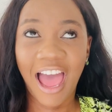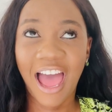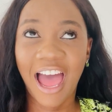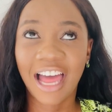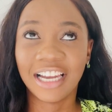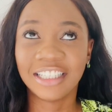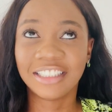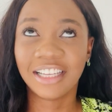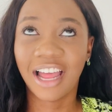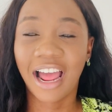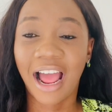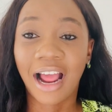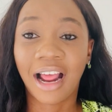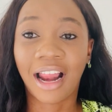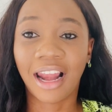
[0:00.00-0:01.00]
And
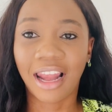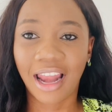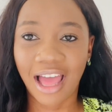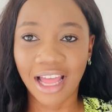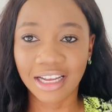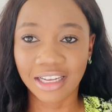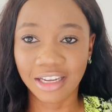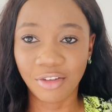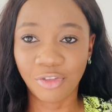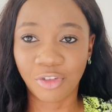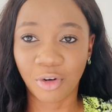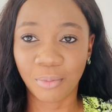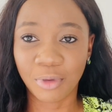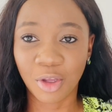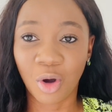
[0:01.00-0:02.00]
gladly
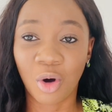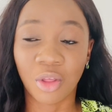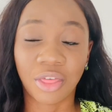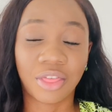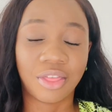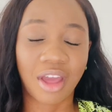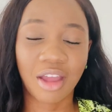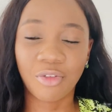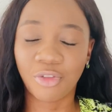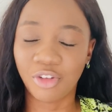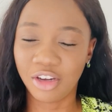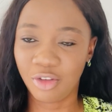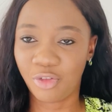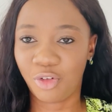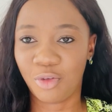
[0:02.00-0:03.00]
for me, or
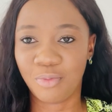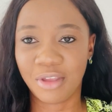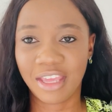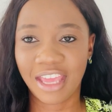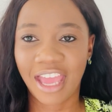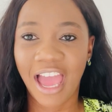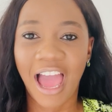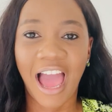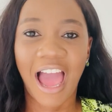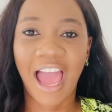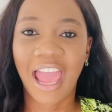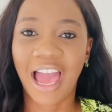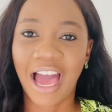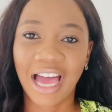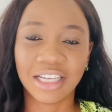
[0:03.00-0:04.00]
thankfully for me,
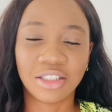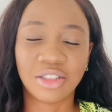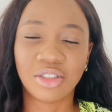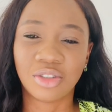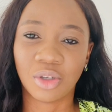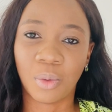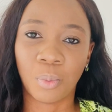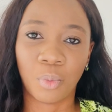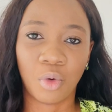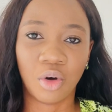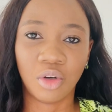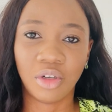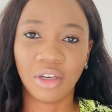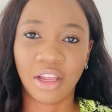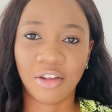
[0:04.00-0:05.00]
I had
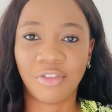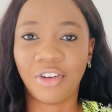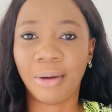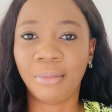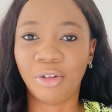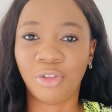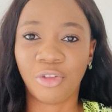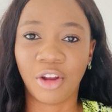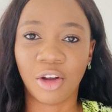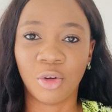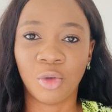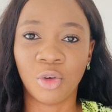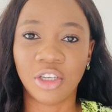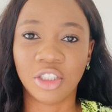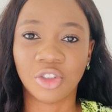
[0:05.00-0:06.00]
someone, a family
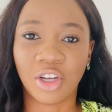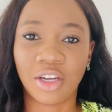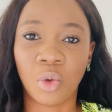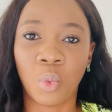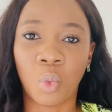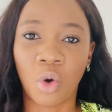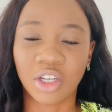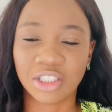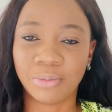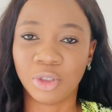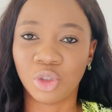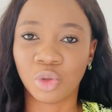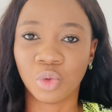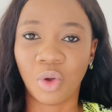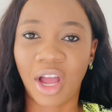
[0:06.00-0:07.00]
friend, who literally walked
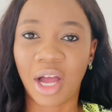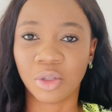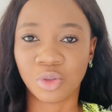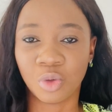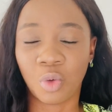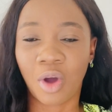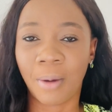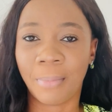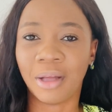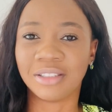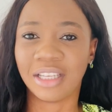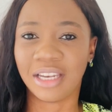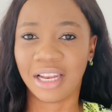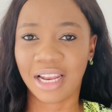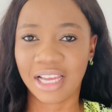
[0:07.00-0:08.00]
me through how to go
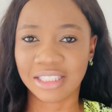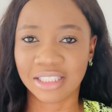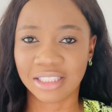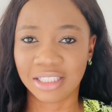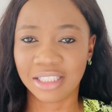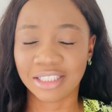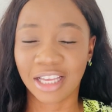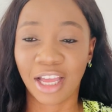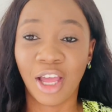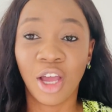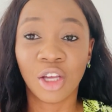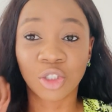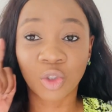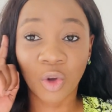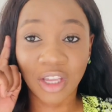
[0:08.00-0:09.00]
about analyzing the data.
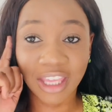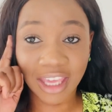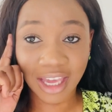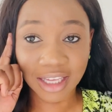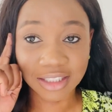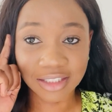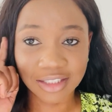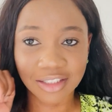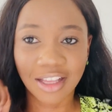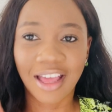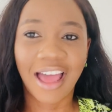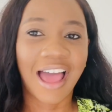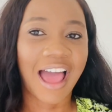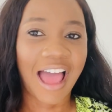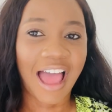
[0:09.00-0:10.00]
So yes,
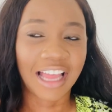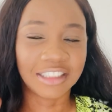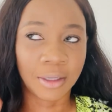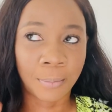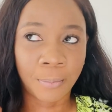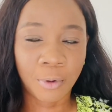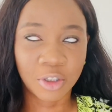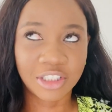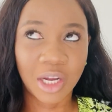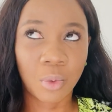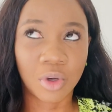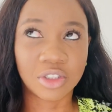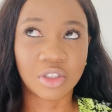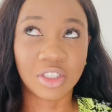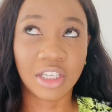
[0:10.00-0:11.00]
the
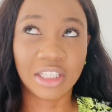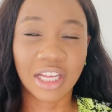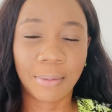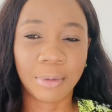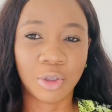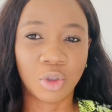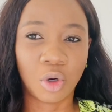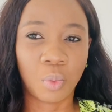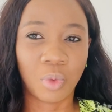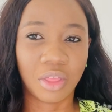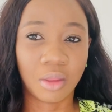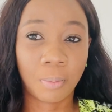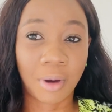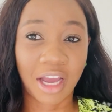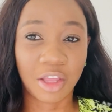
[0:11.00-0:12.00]
project was to either be done
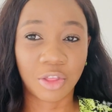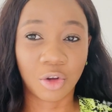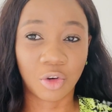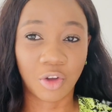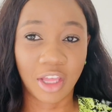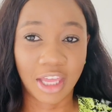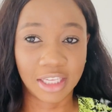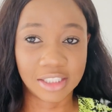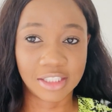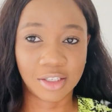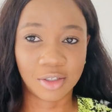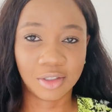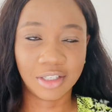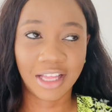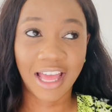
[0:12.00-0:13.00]
with Python or
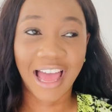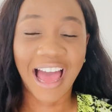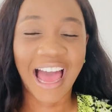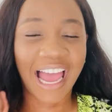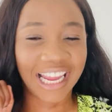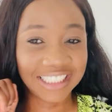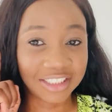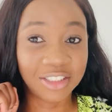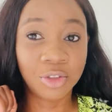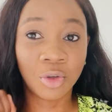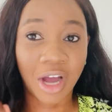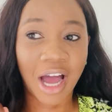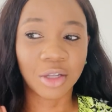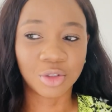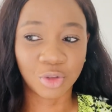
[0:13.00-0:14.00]
Excel. I
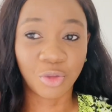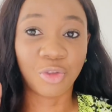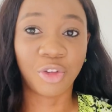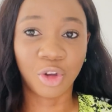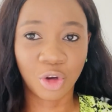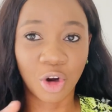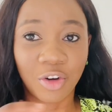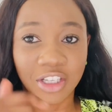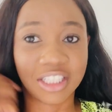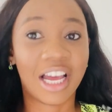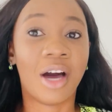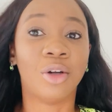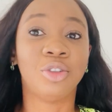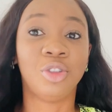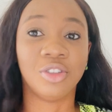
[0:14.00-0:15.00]
knew how to figure it
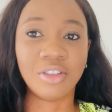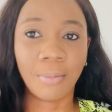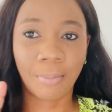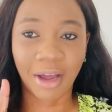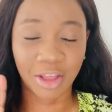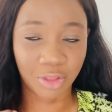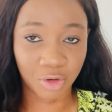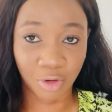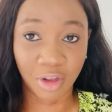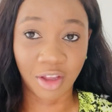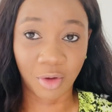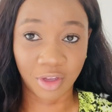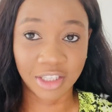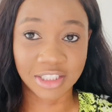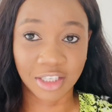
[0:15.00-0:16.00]
out using Python or
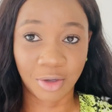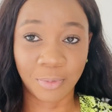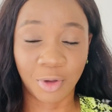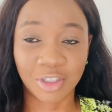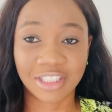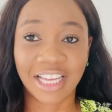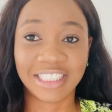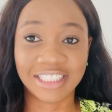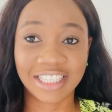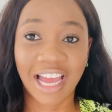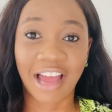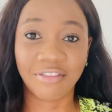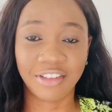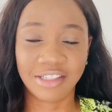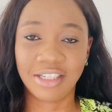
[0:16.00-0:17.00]
Excel because I did
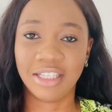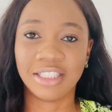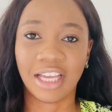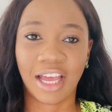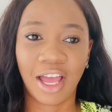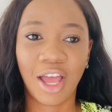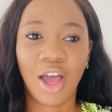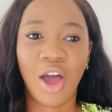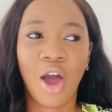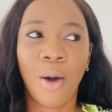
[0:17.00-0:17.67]
have the data.